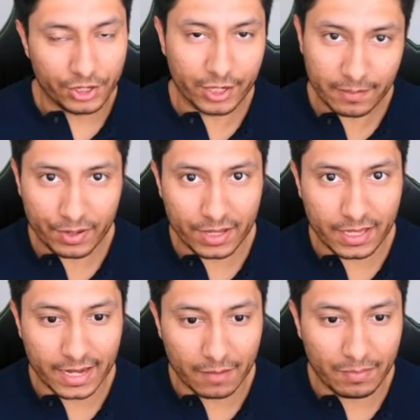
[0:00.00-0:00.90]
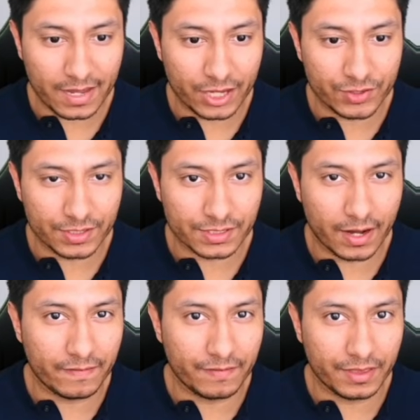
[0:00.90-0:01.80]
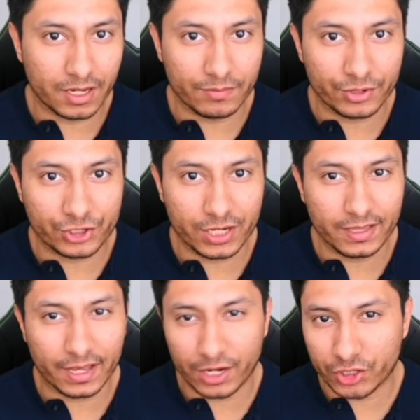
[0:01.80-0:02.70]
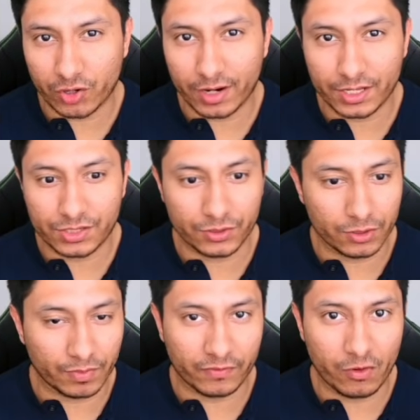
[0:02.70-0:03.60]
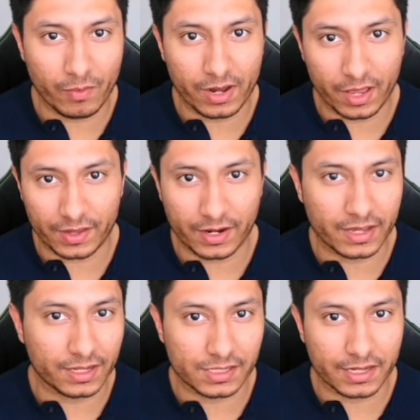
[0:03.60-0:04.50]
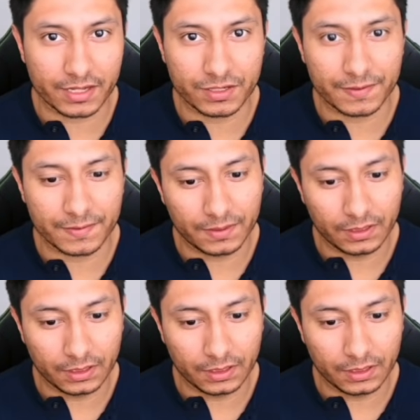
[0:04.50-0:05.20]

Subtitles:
You're going to put in the IP address of the machine that you're trying to perform an authenticated scan to.